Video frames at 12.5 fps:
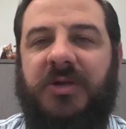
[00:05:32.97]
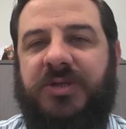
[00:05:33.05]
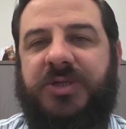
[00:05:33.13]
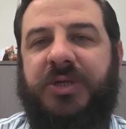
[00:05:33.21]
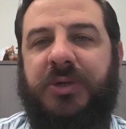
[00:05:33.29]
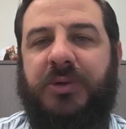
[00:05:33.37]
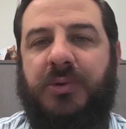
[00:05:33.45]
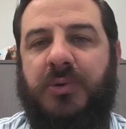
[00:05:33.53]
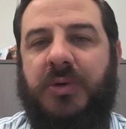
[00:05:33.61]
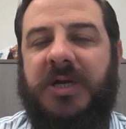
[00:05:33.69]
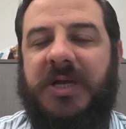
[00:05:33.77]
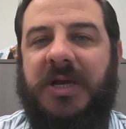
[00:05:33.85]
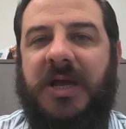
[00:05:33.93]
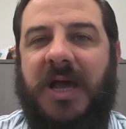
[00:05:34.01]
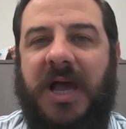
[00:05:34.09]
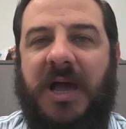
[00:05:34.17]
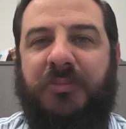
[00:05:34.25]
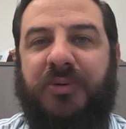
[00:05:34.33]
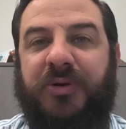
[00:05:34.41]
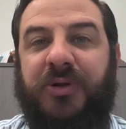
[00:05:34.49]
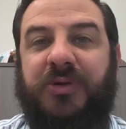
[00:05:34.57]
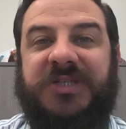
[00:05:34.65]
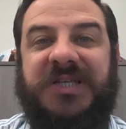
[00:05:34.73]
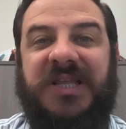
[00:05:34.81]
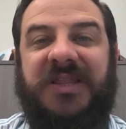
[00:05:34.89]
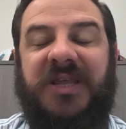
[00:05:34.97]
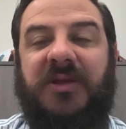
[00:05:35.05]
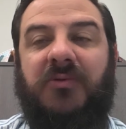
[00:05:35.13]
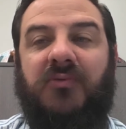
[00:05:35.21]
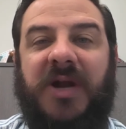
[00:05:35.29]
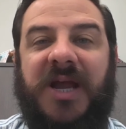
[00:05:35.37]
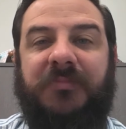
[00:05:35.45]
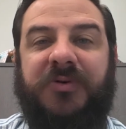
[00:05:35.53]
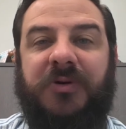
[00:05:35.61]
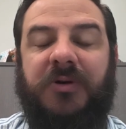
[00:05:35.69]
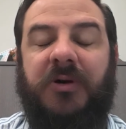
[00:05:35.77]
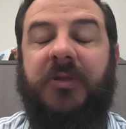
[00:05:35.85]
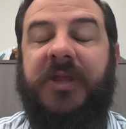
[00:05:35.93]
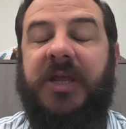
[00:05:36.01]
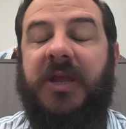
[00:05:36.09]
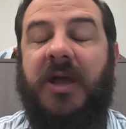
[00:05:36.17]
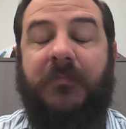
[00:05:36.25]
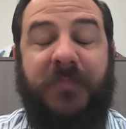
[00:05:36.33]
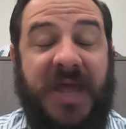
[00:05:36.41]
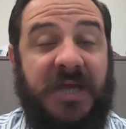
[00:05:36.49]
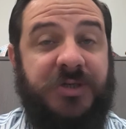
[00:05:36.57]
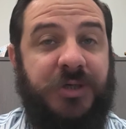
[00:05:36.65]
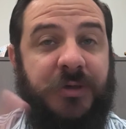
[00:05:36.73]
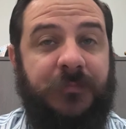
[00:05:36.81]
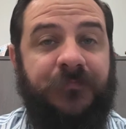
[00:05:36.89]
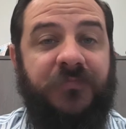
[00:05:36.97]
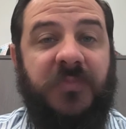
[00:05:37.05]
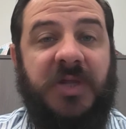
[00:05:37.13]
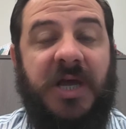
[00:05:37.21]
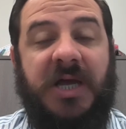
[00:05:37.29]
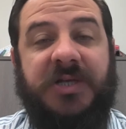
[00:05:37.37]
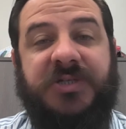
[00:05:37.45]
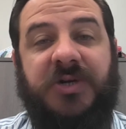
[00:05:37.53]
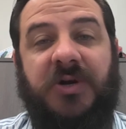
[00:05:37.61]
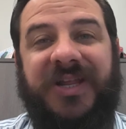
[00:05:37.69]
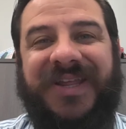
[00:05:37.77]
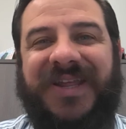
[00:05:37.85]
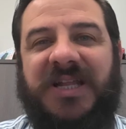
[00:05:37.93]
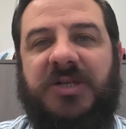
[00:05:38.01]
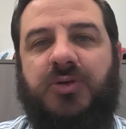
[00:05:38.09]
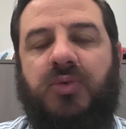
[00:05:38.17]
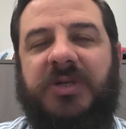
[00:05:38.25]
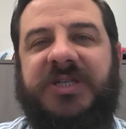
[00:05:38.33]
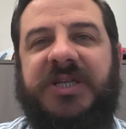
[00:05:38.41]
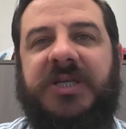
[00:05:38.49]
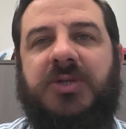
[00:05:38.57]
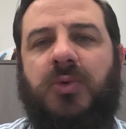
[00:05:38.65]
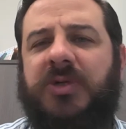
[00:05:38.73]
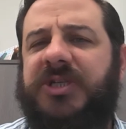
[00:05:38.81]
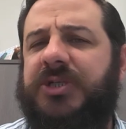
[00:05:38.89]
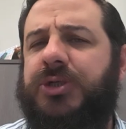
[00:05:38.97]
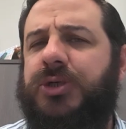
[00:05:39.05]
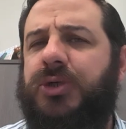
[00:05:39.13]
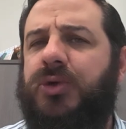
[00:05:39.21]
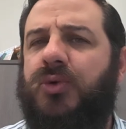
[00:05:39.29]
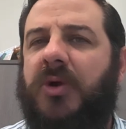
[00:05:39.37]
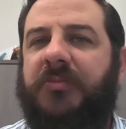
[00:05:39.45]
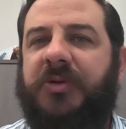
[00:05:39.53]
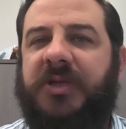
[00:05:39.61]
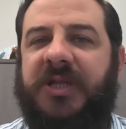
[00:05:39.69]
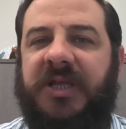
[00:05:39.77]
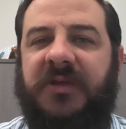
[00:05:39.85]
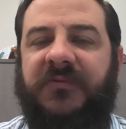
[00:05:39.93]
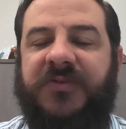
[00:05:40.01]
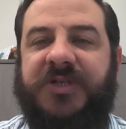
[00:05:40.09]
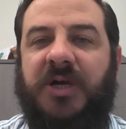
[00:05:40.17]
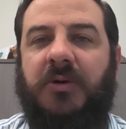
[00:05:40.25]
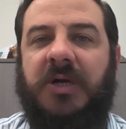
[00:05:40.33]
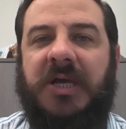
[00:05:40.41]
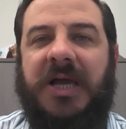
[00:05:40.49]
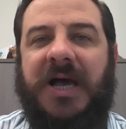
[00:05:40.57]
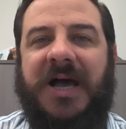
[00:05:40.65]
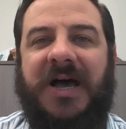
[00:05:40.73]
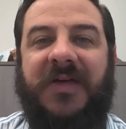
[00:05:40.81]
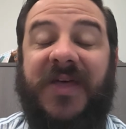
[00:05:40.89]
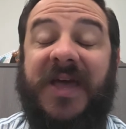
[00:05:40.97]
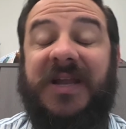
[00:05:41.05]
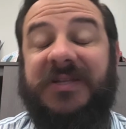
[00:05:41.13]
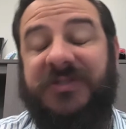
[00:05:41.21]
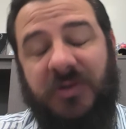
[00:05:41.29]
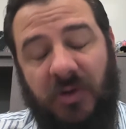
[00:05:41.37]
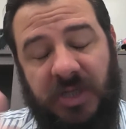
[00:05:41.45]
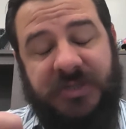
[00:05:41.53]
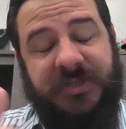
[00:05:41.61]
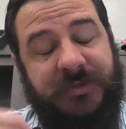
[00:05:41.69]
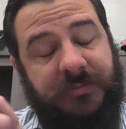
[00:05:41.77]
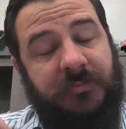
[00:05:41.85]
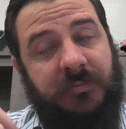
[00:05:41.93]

to produce the Raptor or the Badger starting in 2022, I believe. So that has caused